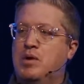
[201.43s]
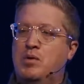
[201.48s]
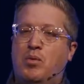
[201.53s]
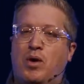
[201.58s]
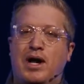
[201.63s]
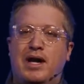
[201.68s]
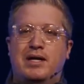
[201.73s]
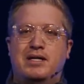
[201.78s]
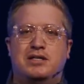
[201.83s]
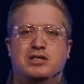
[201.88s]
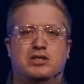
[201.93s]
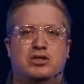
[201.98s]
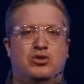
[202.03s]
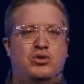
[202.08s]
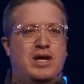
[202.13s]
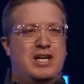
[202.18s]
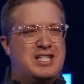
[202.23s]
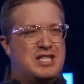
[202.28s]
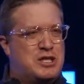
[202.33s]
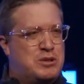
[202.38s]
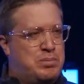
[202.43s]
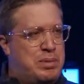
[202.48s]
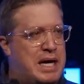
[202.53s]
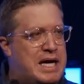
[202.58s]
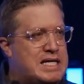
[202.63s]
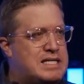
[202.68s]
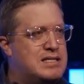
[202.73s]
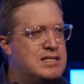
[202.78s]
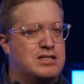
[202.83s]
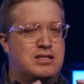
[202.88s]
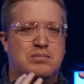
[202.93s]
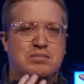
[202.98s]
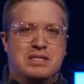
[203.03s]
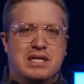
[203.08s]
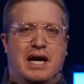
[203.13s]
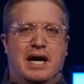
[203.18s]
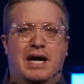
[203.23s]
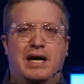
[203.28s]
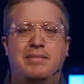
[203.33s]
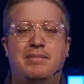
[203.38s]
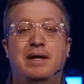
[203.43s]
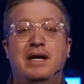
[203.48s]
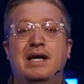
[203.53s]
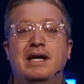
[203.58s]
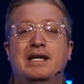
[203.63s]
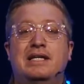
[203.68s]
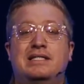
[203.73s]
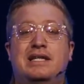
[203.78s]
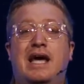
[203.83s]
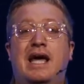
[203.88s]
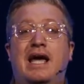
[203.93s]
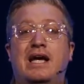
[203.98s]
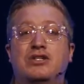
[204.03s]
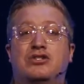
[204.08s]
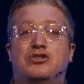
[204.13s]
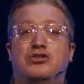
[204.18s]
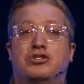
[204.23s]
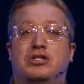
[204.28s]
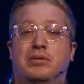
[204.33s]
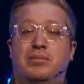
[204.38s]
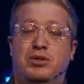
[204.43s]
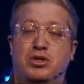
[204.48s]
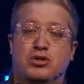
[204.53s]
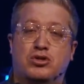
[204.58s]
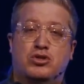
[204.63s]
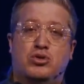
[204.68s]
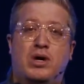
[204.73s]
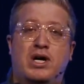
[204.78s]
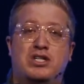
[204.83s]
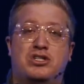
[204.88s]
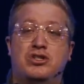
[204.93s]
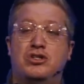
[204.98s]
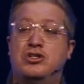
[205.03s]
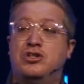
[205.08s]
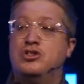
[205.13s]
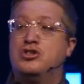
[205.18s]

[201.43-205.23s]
We want to create a space and some time to answer some of those questions.